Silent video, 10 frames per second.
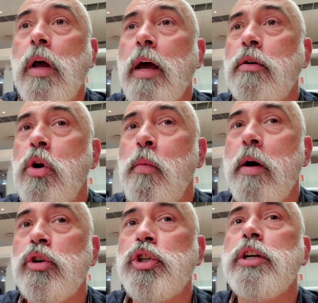I don't know
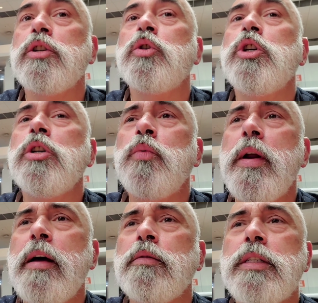where she just
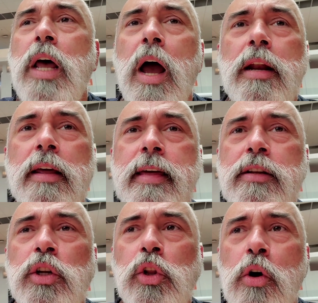went outside, I
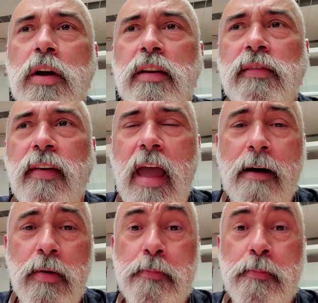think, to look if they have a